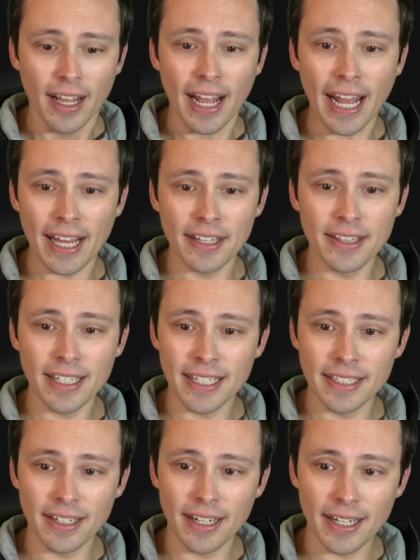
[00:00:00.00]
And
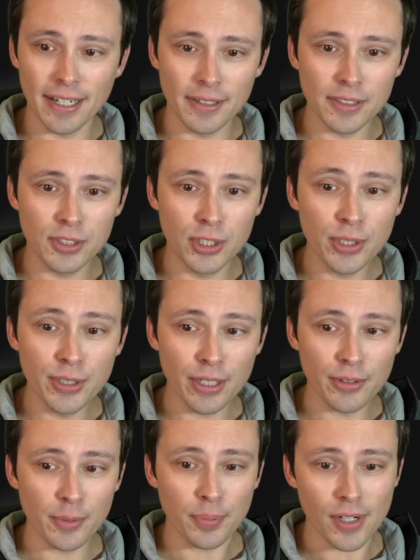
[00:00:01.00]
then uh, do you
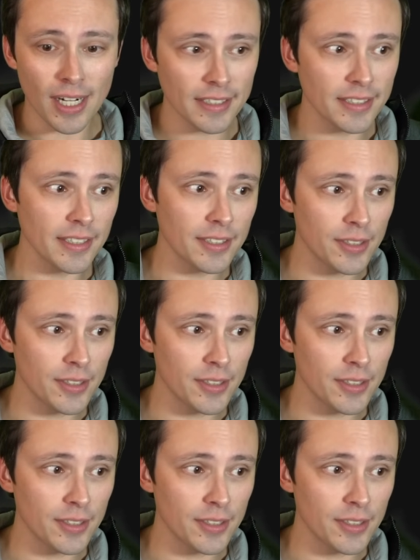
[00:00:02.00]
know the process